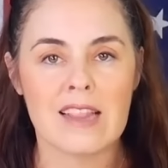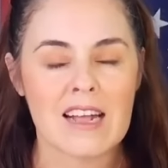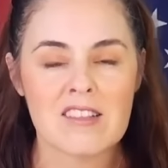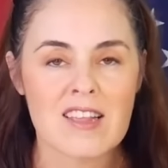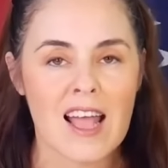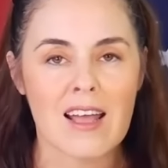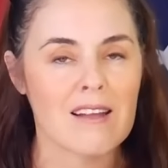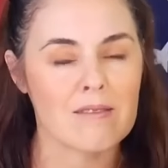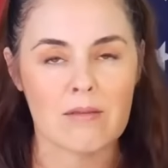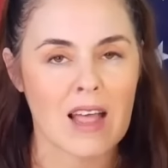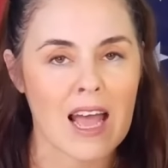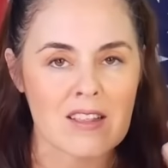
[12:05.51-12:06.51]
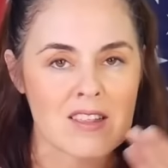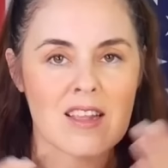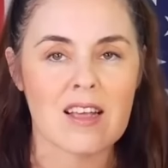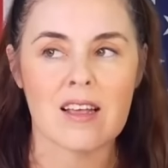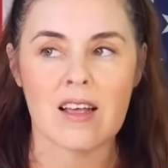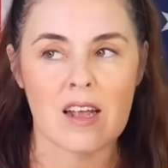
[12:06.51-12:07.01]
That's not that's
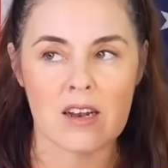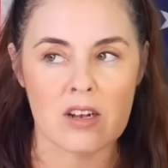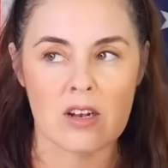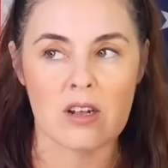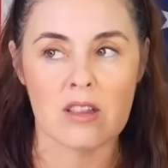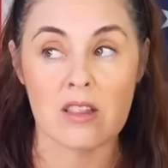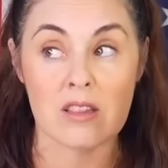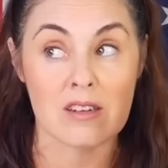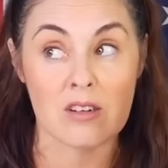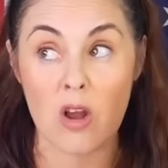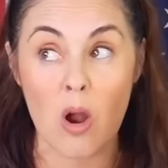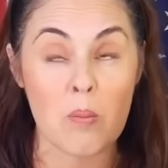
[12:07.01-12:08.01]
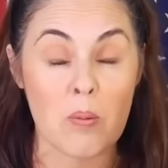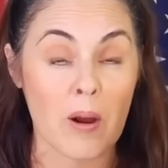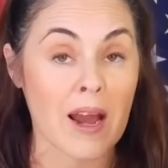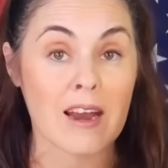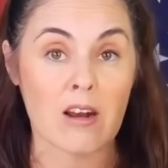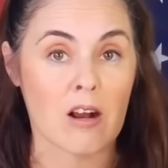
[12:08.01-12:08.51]
not a no
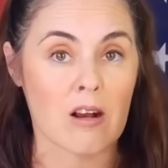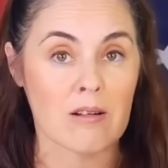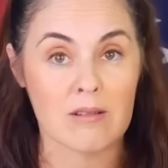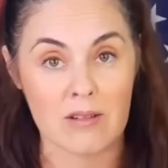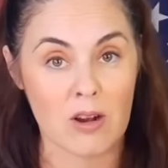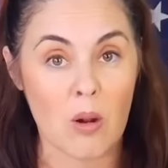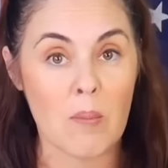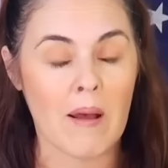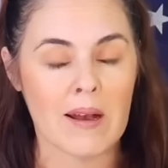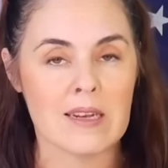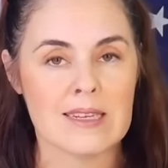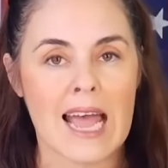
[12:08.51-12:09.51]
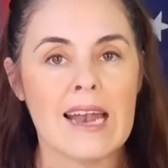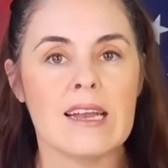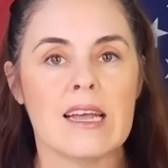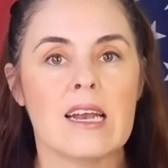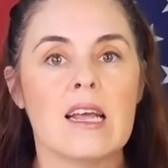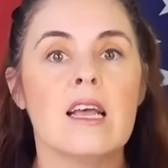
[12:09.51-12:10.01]
brainer, no pun
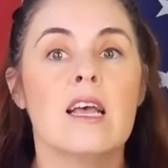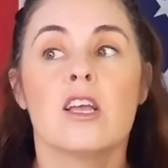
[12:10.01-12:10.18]
intended.